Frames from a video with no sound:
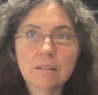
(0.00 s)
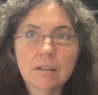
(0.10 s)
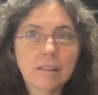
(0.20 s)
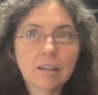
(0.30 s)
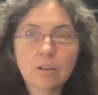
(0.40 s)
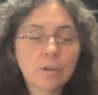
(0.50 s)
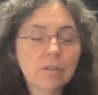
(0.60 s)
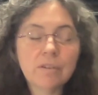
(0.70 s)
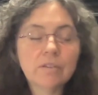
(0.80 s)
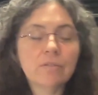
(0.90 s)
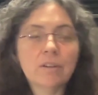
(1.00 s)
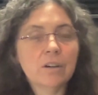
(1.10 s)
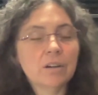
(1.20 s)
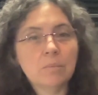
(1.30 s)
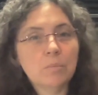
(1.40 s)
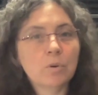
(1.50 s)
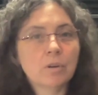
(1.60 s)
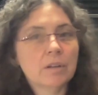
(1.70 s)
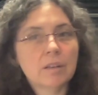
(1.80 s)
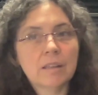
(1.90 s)
I think grief is a very
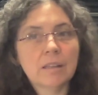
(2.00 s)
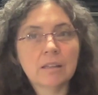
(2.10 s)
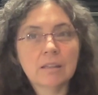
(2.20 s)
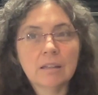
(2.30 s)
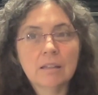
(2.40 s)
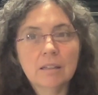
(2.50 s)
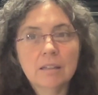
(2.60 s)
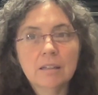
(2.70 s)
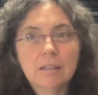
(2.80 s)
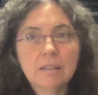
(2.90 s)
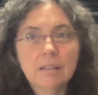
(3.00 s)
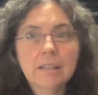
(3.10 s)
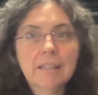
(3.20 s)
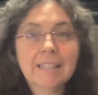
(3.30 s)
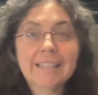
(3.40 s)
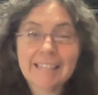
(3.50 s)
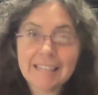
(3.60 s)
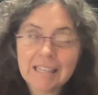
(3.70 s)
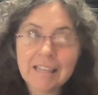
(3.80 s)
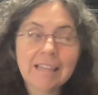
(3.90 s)
important thing.
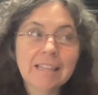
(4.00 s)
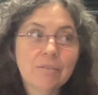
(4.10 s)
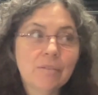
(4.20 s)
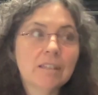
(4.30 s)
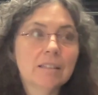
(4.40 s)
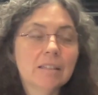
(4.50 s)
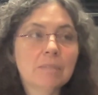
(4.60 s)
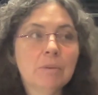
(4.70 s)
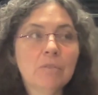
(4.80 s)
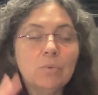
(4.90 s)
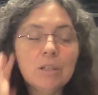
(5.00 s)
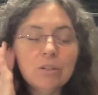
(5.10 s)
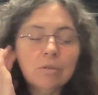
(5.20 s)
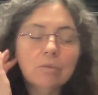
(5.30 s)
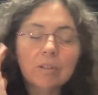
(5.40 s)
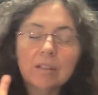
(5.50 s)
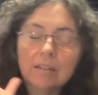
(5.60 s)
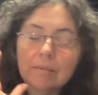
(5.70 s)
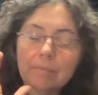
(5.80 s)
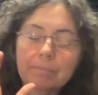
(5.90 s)
But if we don't
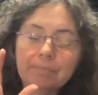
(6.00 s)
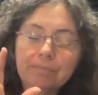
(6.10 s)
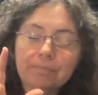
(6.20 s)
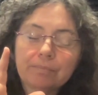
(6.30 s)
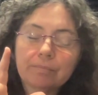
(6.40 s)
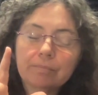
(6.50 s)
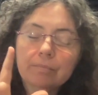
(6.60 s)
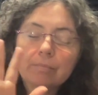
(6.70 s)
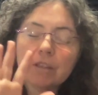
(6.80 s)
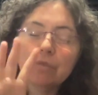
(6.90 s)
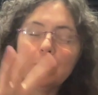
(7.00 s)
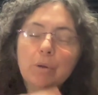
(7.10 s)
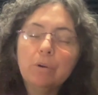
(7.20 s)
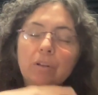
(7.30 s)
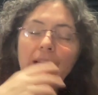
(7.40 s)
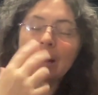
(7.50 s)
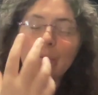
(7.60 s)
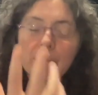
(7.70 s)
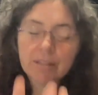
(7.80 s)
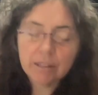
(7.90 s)
allow
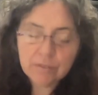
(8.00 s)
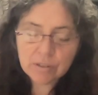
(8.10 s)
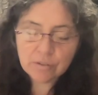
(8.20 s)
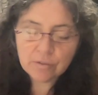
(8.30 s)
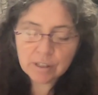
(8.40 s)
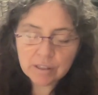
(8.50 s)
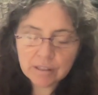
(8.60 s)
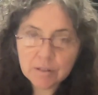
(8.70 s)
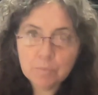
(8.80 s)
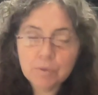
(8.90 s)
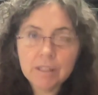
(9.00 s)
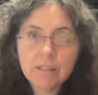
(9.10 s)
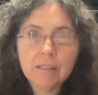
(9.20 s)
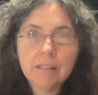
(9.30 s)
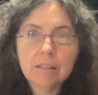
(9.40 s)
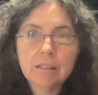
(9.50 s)
ourselves to feel it completely,